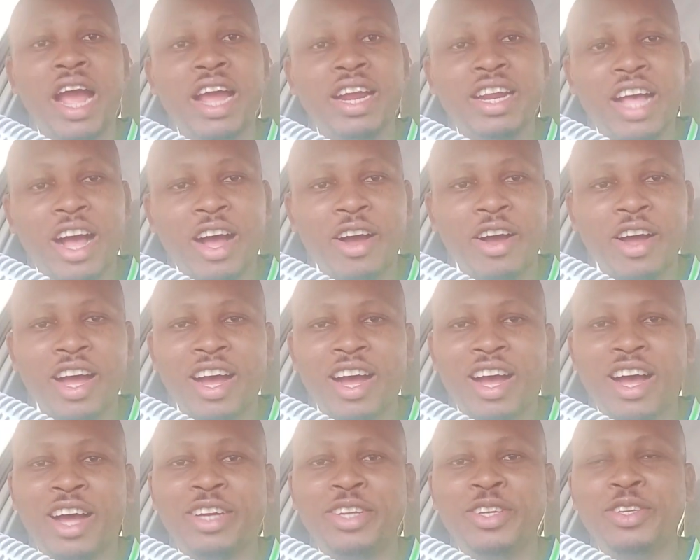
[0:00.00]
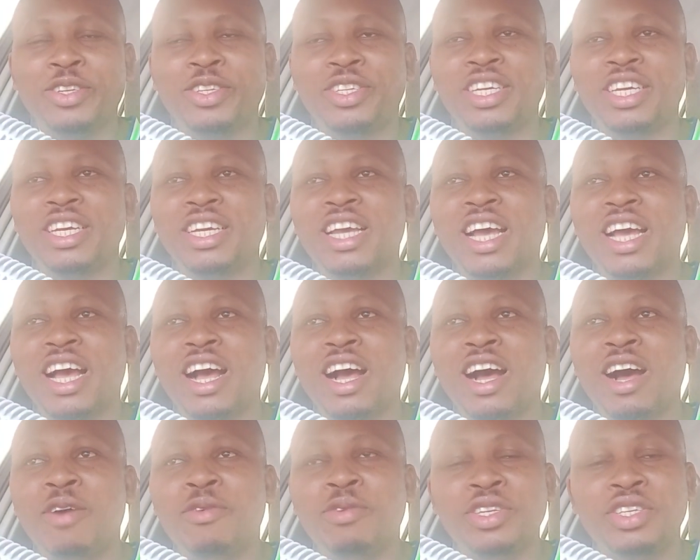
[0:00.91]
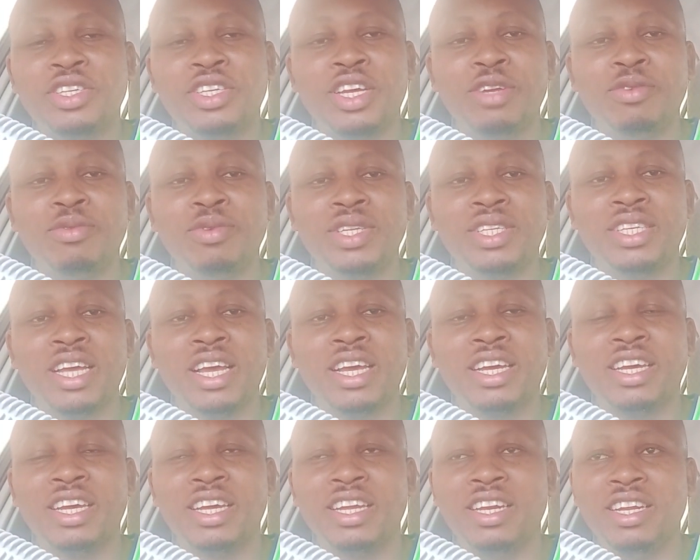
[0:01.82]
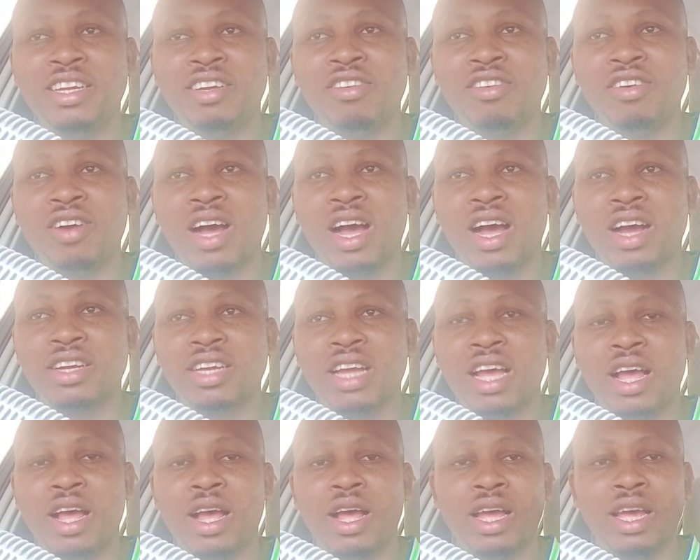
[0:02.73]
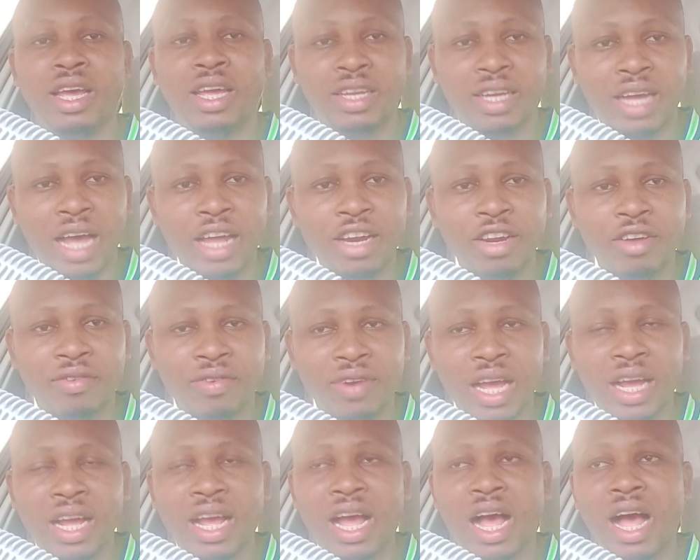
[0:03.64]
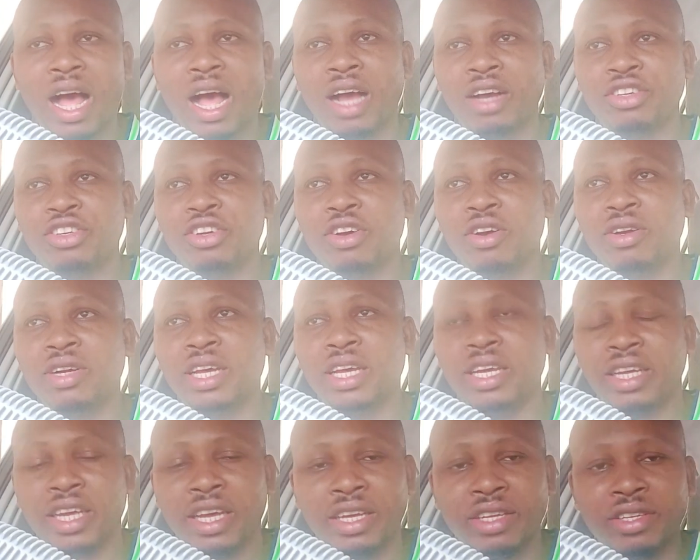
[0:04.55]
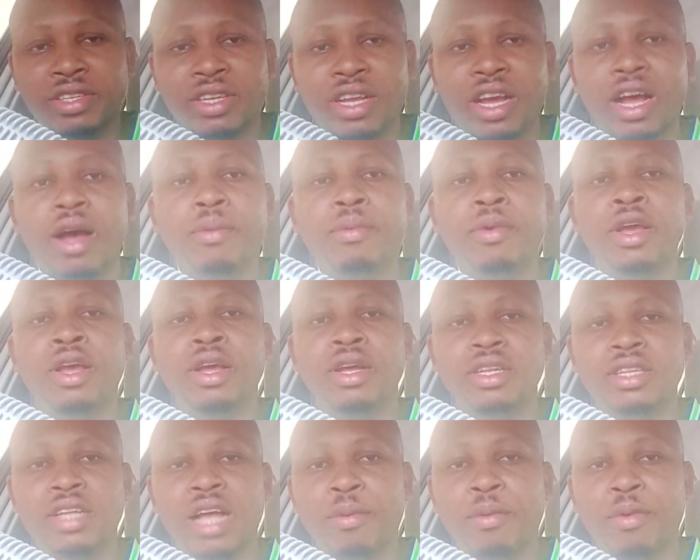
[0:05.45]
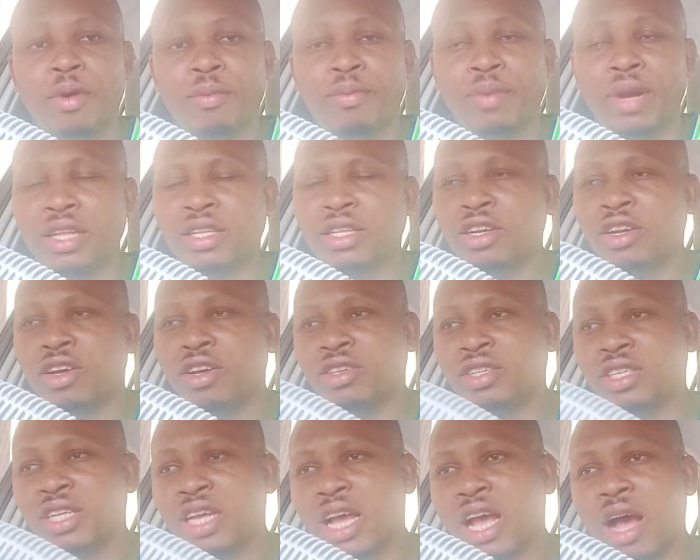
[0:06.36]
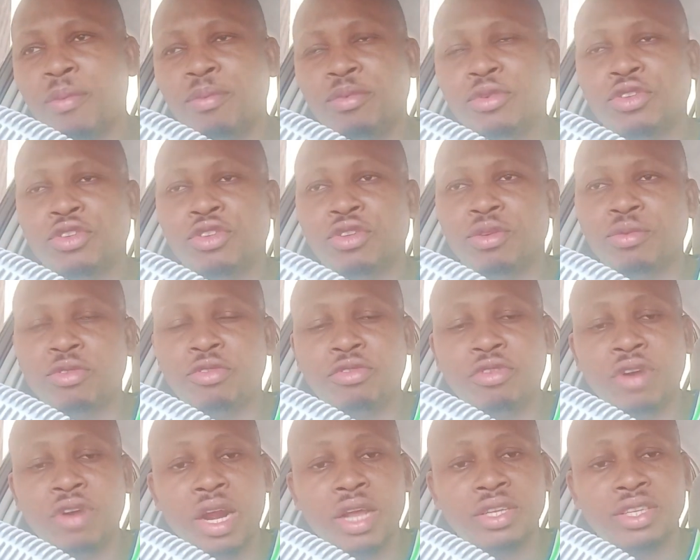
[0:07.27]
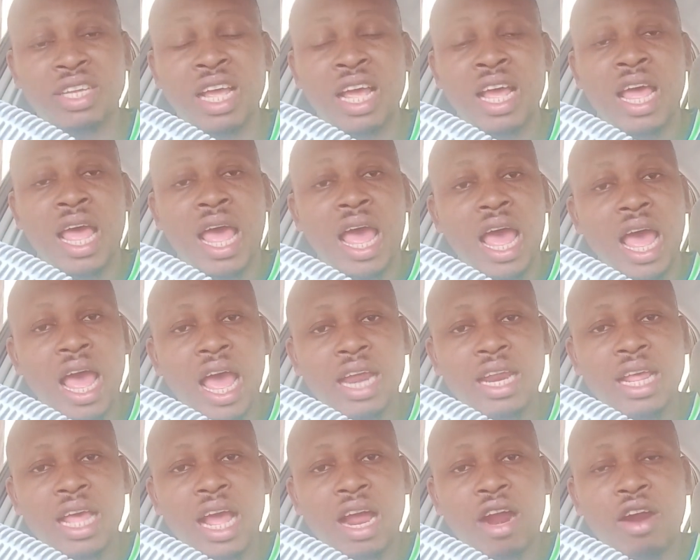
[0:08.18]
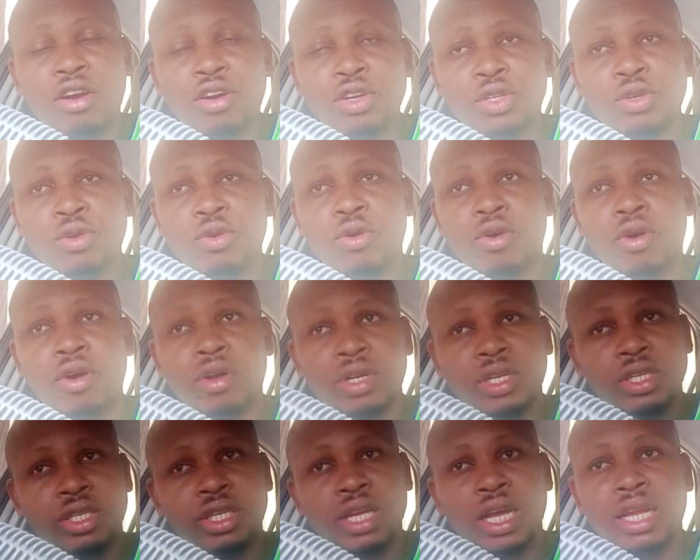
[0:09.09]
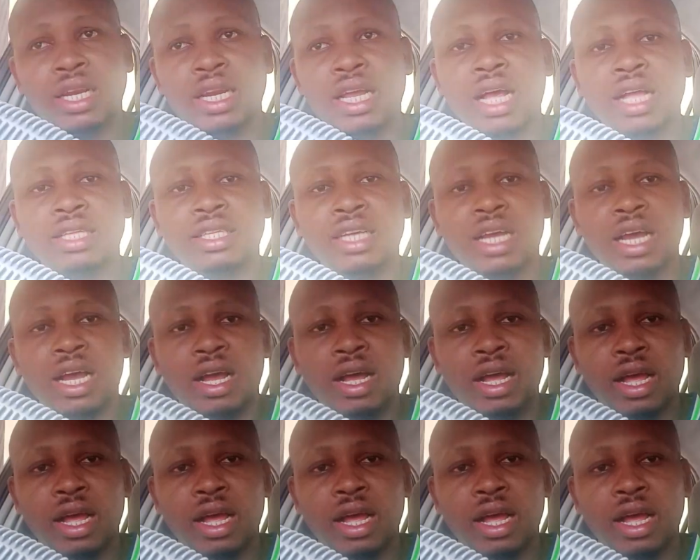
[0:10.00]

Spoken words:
now, do you think Wizkid will take illegal a kind of legal action against Diamond Platinunz? They happens to be friends, and also understand that